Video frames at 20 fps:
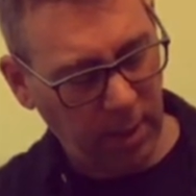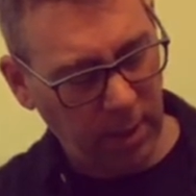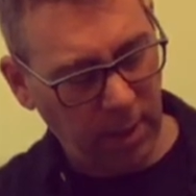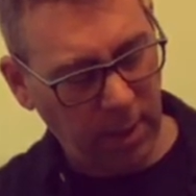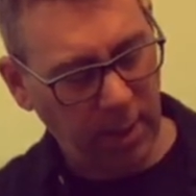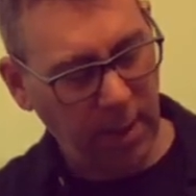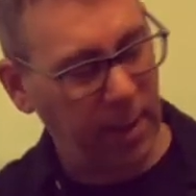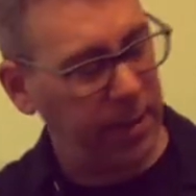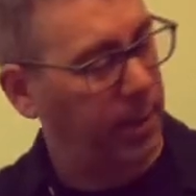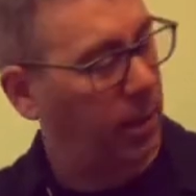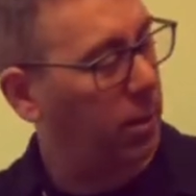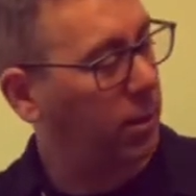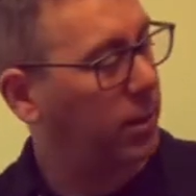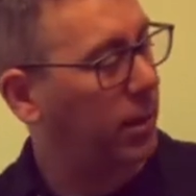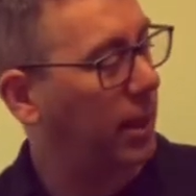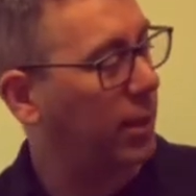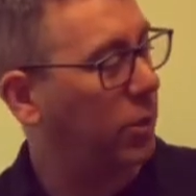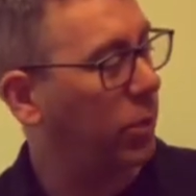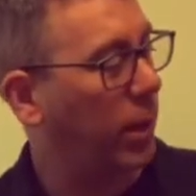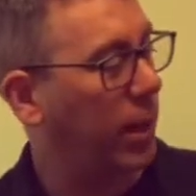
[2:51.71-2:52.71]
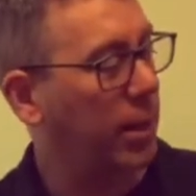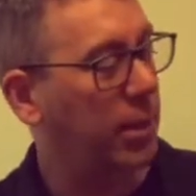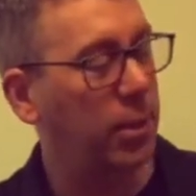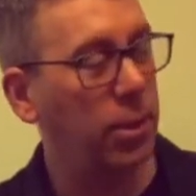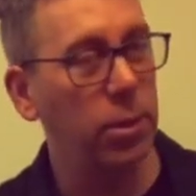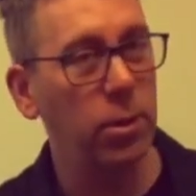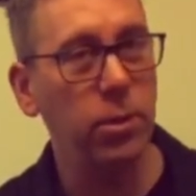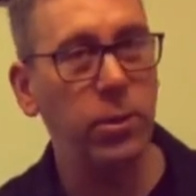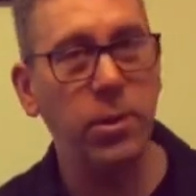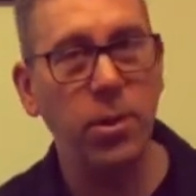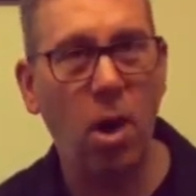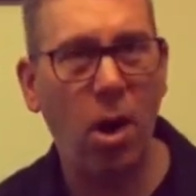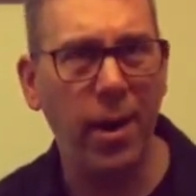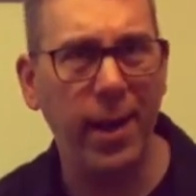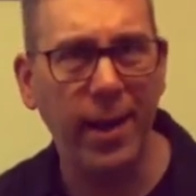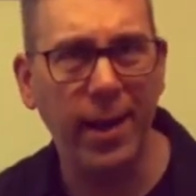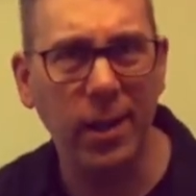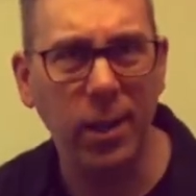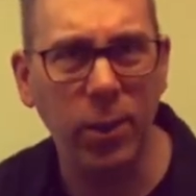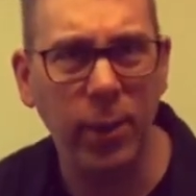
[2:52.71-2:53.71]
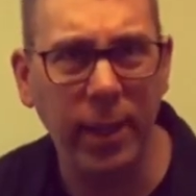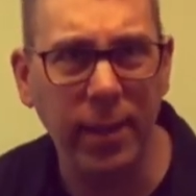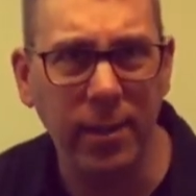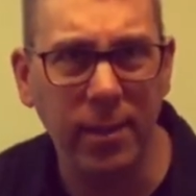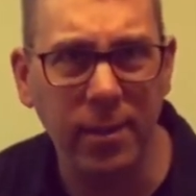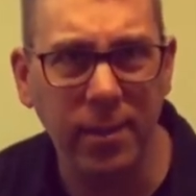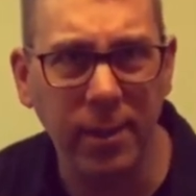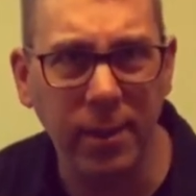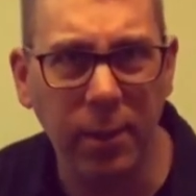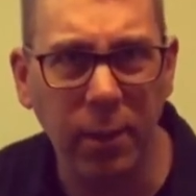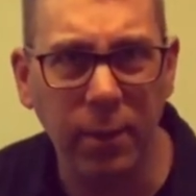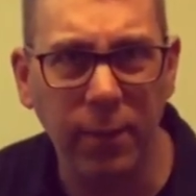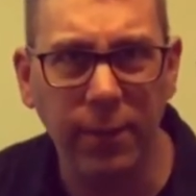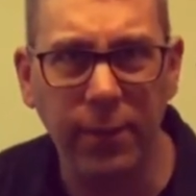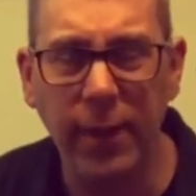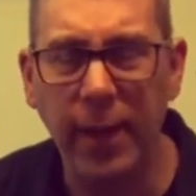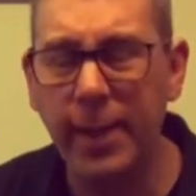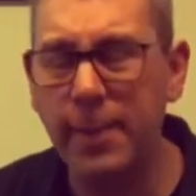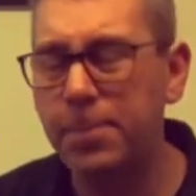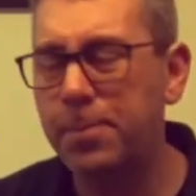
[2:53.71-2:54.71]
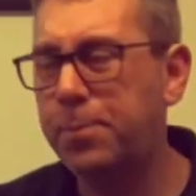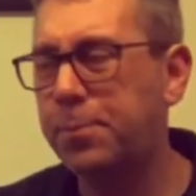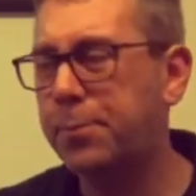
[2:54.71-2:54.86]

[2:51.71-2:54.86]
Yes, it looks like 22, not including the 0 fret.